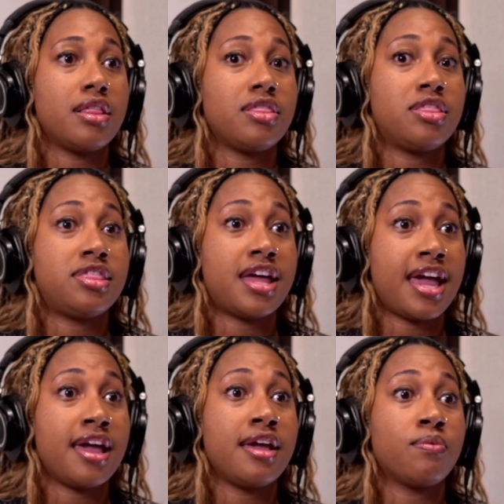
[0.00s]

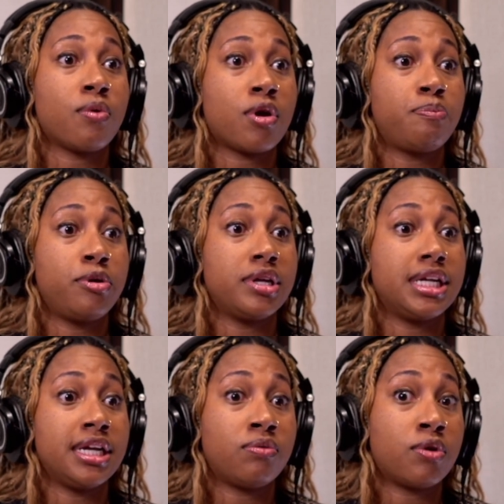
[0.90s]
they were put
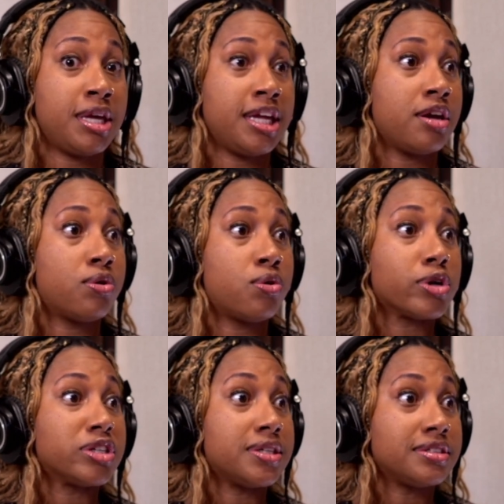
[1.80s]
in remedial
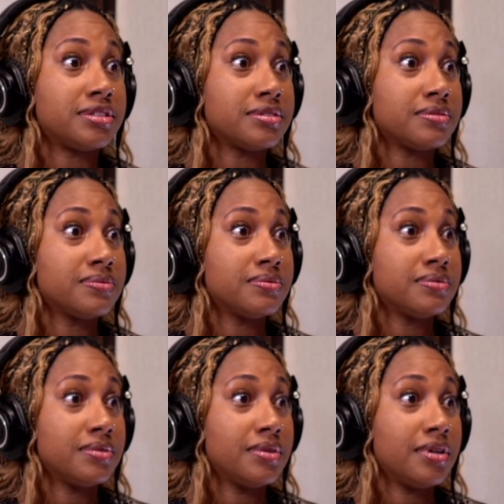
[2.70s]
courses.
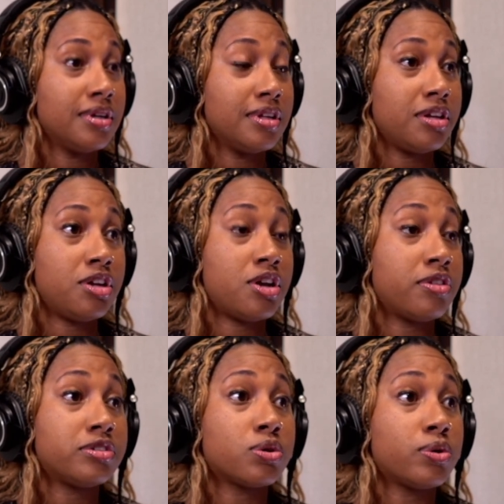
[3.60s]
You know,
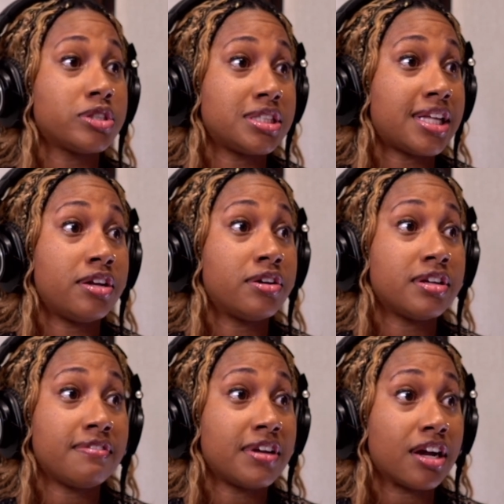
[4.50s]
those courses that you don't
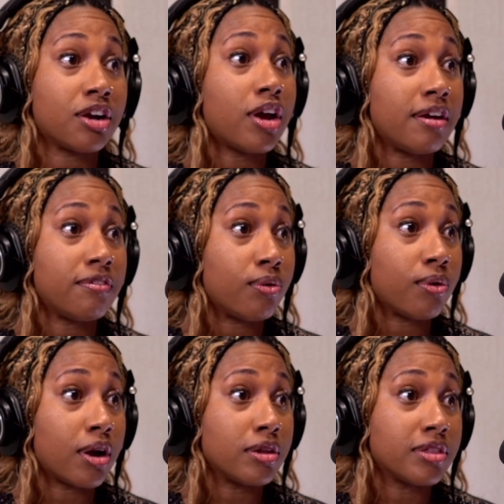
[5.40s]
even get a credit
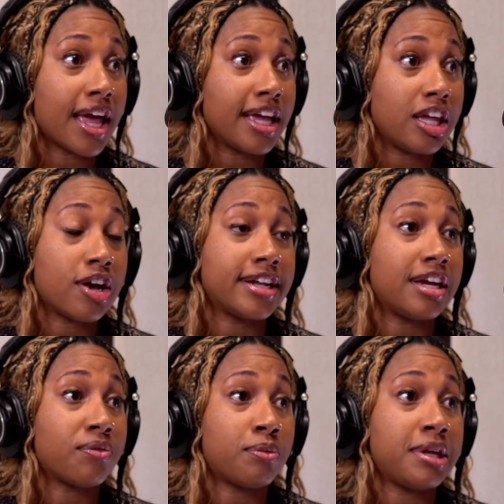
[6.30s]
for. Like, you got to
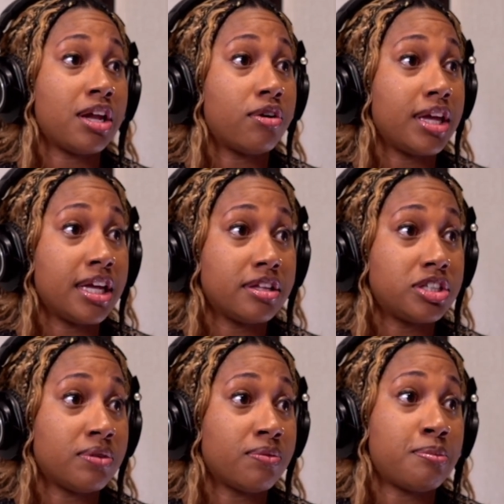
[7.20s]
take remedial English
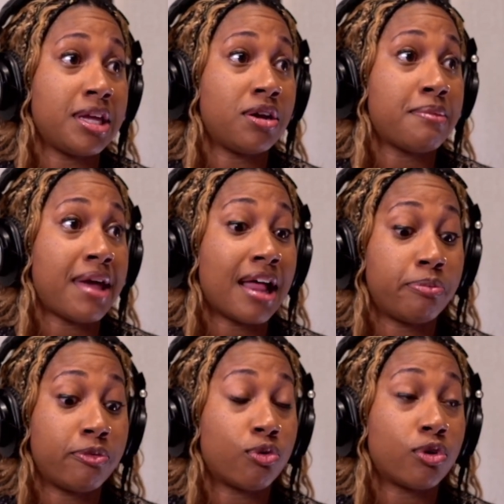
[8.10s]
and remedial math
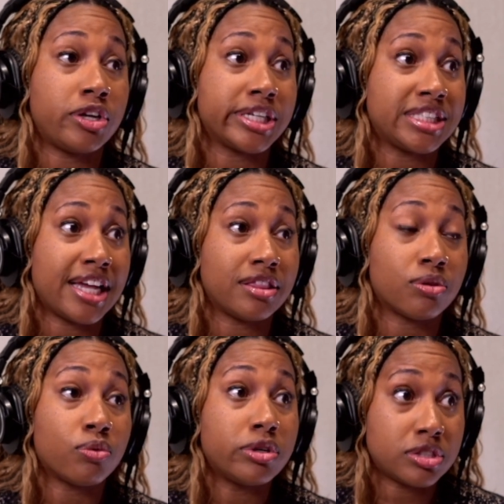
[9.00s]
before you can take the
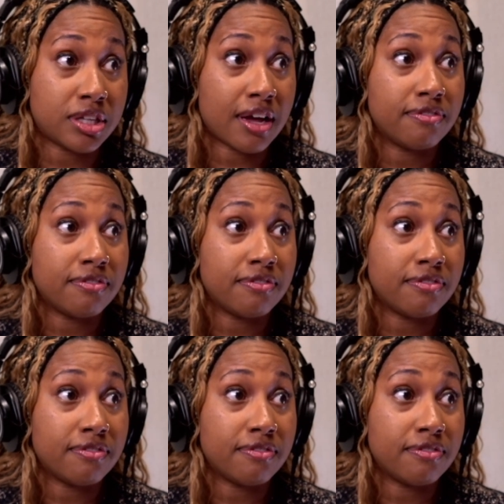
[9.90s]
real stuff.